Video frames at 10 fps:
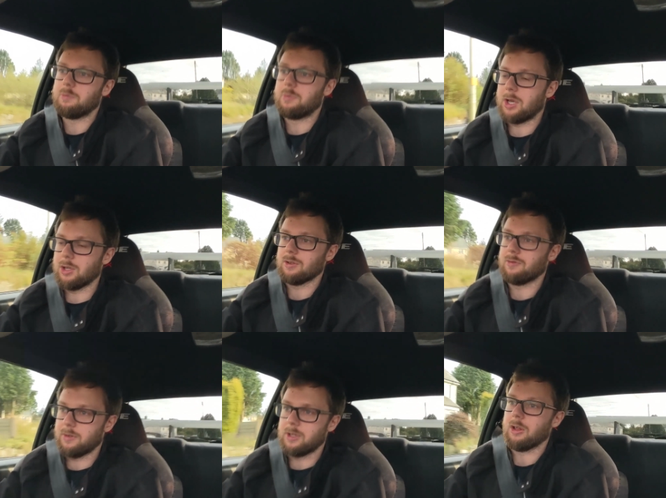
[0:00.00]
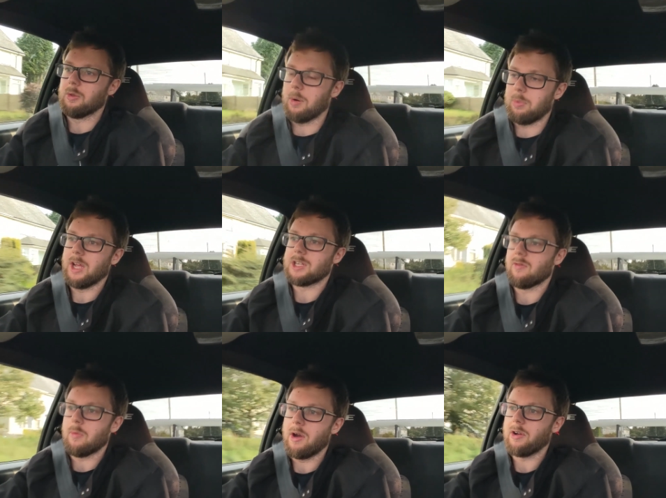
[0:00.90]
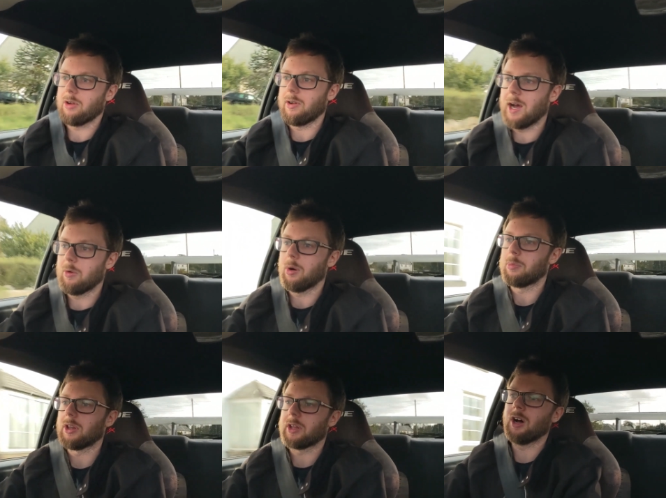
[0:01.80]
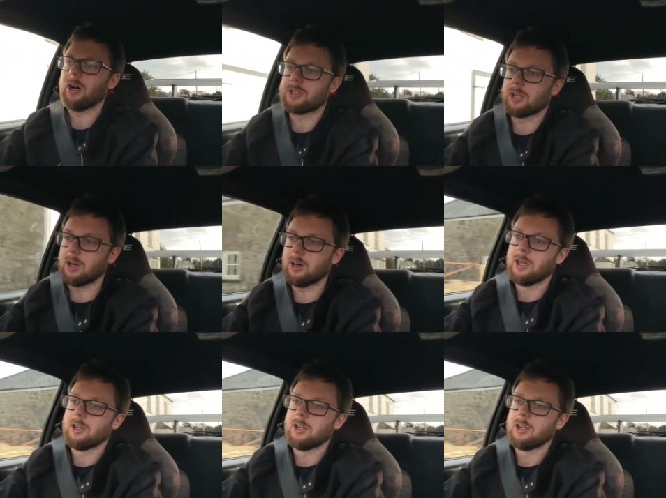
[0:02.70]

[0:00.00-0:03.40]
because of, you know, the population of America and how popular the cars are,